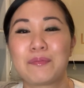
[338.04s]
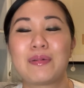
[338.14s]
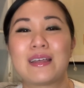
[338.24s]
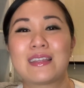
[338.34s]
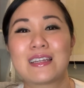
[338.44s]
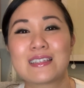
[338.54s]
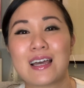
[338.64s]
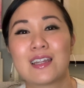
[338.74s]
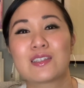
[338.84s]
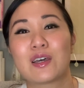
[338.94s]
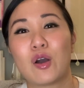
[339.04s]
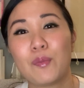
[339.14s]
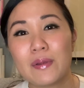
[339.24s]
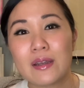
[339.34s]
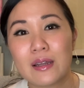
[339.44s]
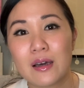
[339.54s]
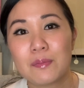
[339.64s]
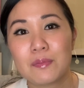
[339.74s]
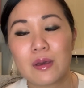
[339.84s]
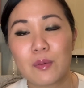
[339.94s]
But they decided to open it
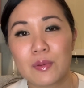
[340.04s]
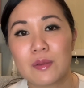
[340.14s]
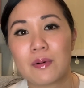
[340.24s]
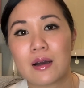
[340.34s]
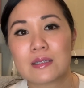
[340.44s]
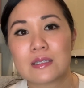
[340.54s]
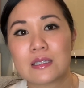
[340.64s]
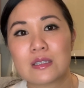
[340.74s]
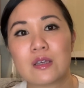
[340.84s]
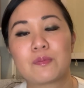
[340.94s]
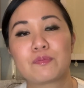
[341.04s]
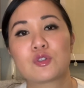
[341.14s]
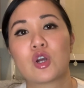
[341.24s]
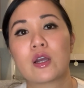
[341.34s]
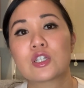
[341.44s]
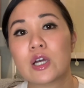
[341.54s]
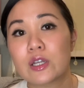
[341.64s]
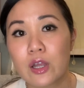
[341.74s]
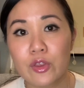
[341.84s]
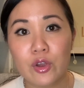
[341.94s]
up, open the boxes, charge
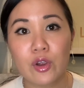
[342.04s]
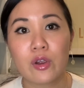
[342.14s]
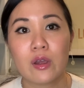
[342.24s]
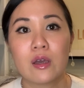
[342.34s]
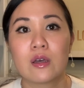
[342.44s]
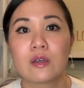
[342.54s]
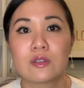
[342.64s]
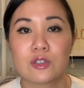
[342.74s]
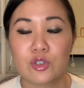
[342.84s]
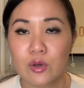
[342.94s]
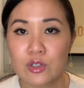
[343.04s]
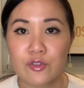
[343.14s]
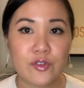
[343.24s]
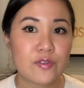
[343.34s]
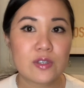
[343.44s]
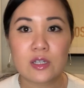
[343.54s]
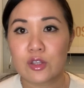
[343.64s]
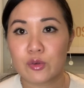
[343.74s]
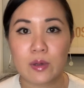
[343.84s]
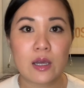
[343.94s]
another $250 to
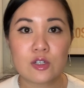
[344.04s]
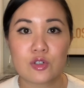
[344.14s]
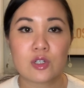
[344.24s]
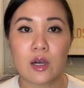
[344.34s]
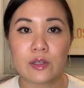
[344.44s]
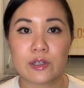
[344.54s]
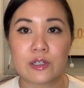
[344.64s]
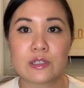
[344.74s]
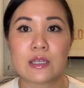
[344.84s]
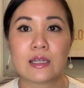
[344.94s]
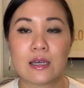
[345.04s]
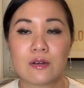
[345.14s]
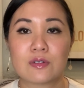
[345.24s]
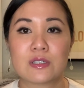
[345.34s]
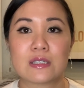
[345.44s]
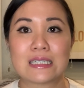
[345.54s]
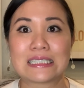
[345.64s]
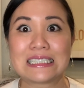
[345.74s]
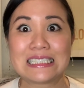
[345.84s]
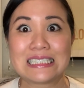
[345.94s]
$300. And I was just
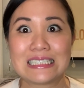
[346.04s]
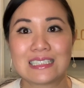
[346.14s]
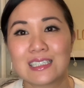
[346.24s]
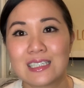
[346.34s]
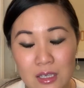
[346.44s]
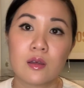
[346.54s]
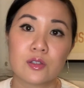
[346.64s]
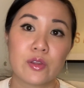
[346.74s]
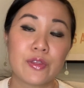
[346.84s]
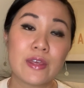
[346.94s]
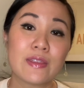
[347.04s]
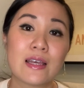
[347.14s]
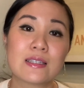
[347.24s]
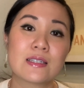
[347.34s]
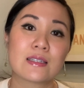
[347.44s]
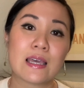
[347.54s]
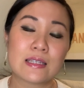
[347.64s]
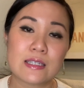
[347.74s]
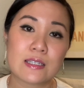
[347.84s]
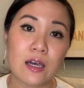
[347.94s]
like, Urgh. So the thing that
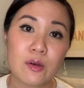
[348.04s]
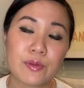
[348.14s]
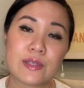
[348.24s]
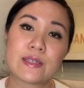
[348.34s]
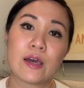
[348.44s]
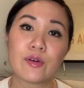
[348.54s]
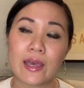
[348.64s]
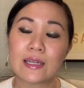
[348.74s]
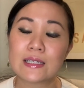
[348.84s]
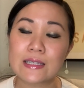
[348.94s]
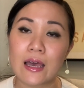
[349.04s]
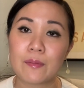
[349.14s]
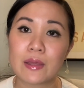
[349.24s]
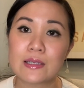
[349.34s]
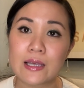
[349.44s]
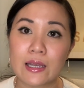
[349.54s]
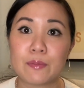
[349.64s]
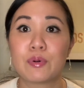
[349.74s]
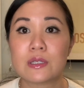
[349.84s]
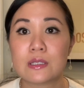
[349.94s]
can suck with the tailgate exam is that
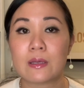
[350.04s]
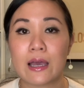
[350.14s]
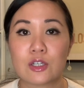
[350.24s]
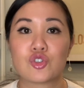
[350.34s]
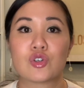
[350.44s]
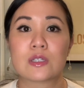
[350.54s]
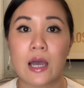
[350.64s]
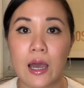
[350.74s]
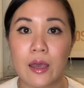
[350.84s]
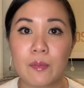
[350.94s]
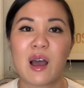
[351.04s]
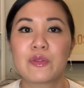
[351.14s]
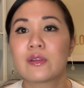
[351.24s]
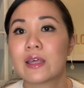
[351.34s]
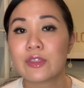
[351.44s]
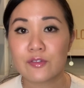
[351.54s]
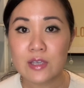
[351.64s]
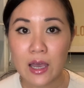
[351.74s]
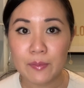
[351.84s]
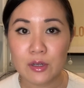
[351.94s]
it puts extra time on the length of
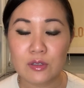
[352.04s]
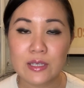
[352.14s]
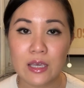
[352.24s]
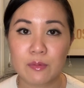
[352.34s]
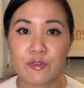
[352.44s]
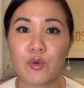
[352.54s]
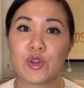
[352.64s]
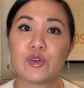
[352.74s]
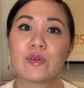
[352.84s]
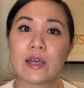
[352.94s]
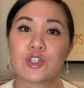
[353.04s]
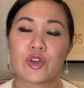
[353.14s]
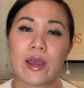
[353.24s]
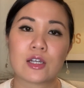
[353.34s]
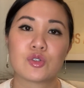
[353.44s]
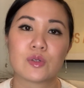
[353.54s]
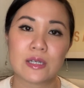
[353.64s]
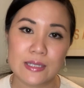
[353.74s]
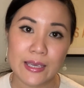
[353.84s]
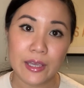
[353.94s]
time it'll take before you get your actual
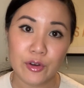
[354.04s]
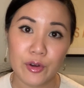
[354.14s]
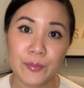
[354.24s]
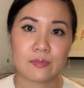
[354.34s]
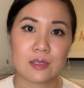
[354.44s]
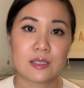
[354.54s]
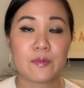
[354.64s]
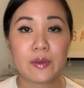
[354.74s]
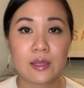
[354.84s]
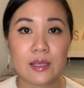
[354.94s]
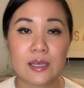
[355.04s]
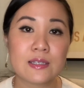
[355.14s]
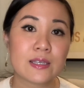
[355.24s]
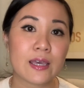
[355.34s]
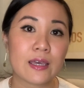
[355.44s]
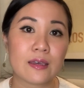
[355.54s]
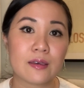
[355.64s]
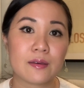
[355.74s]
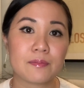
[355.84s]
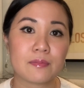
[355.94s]
container. Typically, it can
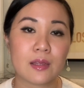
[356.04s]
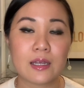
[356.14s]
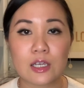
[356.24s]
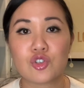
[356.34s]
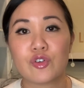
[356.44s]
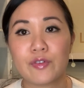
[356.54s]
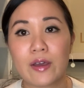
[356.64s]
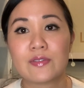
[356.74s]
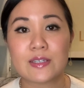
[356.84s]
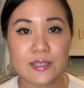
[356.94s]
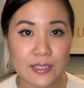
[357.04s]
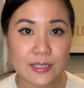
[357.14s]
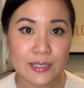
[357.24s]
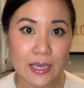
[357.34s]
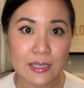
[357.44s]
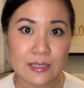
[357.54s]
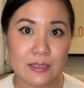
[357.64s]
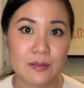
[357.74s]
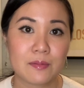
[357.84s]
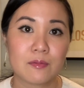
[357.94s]
take an extra 5 to 6
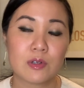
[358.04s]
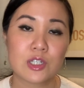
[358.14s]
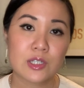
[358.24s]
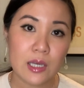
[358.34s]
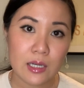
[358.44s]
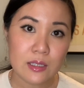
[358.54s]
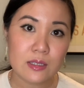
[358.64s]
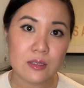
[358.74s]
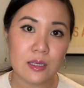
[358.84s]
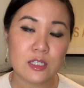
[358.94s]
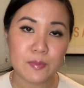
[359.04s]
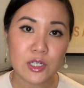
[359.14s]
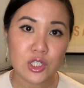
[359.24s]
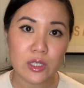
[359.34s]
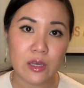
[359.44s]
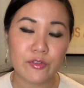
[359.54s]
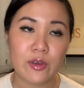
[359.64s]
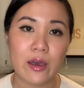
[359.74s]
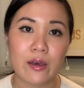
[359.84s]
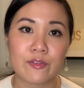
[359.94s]
days, which sucks, especially if
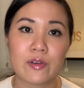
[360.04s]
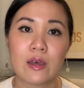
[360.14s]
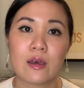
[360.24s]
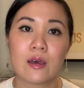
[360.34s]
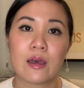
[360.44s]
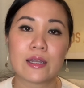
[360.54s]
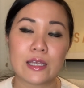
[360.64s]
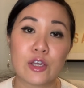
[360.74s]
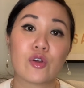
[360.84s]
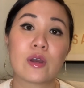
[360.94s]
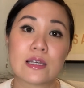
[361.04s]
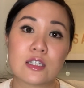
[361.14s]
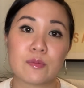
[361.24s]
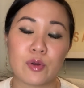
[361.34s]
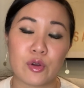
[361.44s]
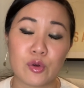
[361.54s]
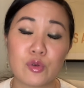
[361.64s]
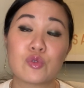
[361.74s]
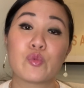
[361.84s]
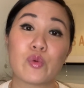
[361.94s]
you have an eager customer
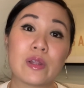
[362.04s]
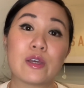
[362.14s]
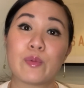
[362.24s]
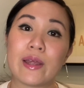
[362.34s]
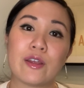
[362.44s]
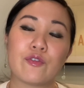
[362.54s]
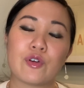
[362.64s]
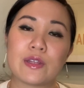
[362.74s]
who's really waiting for